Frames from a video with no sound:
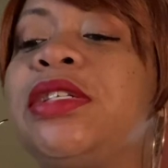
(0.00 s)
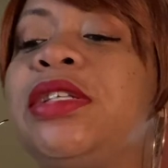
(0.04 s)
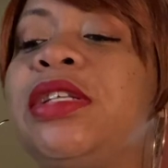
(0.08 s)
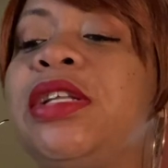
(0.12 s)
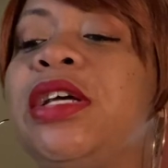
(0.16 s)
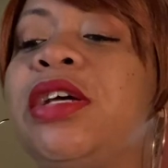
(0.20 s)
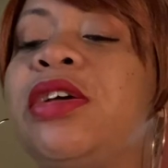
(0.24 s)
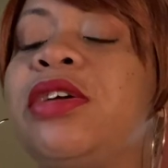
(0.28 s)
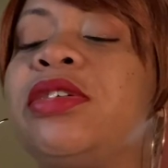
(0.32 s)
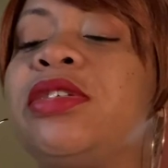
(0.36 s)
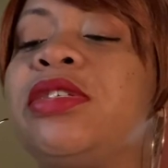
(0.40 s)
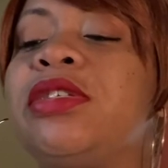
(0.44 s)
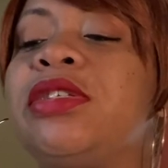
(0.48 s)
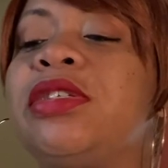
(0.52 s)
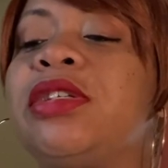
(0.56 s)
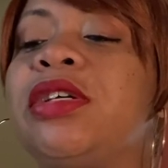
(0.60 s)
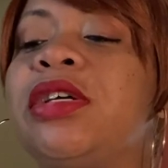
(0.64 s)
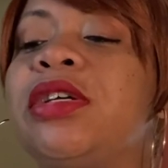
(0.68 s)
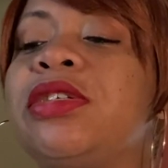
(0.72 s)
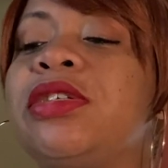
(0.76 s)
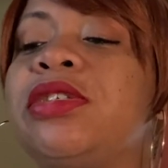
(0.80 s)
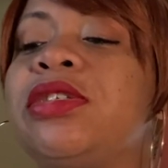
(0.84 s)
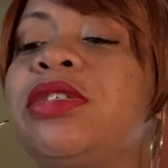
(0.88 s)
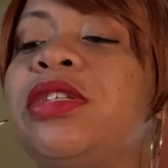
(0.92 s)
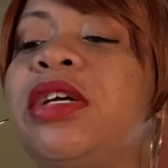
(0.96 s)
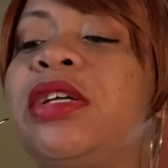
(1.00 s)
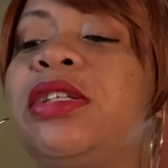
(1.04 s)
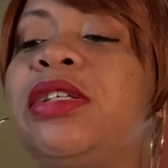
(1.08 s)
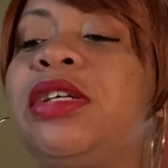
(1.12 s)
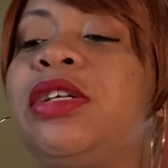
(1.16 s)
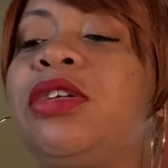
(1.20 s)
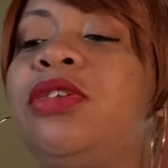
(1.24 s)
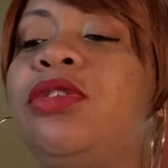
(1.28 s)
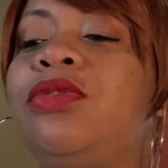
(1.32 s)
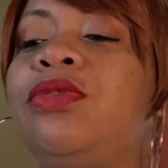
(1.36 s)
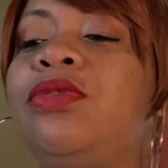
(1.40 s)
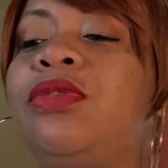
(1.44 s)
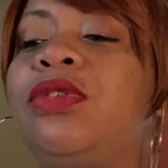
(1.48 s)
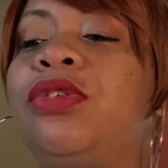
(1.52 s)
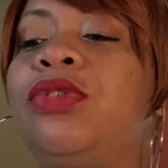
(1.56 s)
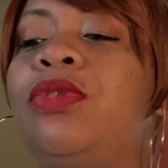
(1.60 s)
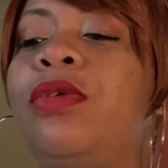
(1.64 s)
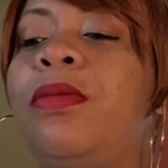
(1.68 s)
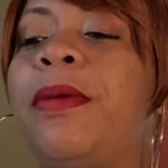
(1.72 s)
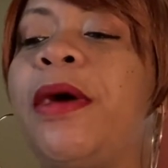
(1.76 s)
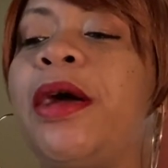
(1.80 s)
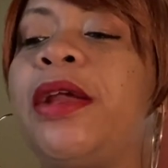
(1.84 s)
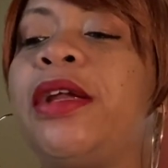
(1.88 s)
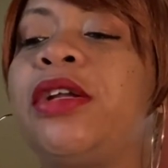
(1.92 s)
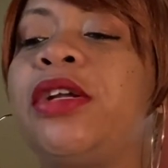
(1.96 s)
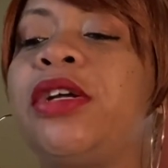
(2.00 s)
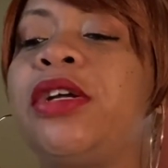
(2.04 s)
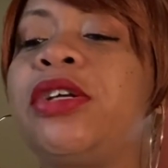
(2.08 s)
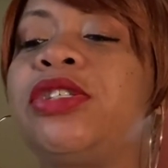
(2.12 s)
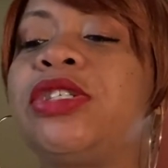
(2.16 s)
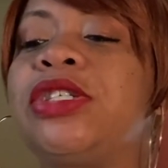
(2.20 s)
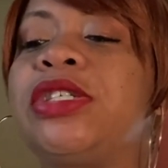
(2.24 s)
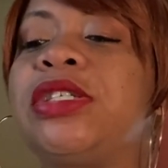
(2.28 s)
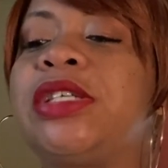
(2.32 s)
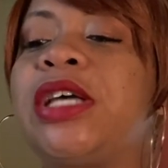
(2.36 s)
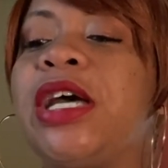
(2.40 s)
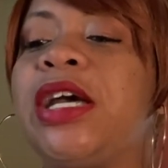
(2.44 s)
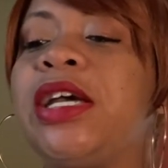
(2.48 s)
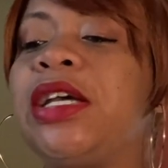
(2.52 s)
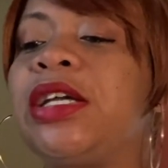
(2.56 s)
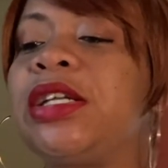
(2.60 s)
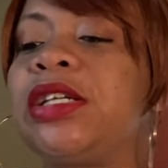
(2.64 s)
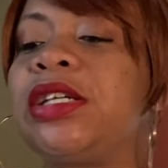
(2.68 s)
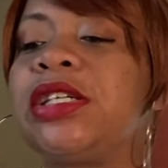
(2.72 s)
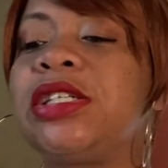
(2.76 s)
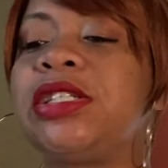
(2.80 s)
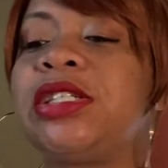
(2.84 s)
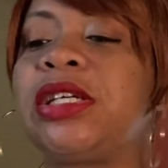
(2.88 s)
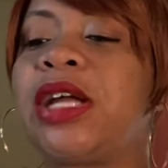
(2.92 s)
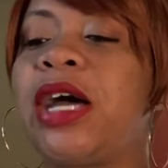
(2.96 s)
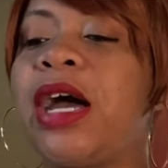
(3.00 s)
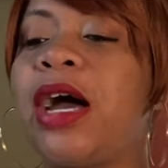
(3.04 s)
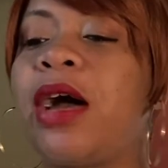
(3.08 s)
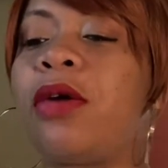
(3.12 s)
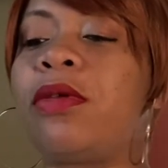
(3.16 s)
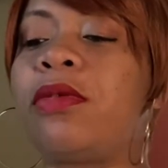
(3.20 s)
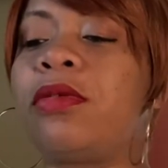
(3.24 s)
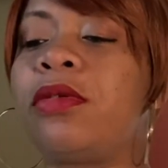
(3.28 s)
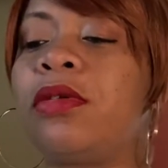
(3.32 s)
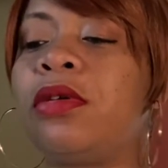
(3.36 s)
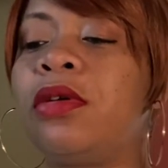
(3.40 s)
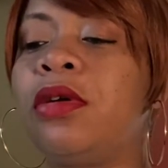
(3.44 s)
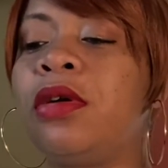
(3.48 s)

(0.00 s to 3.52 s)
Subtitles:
there's nothing you can do about it. They're just taking this shit out.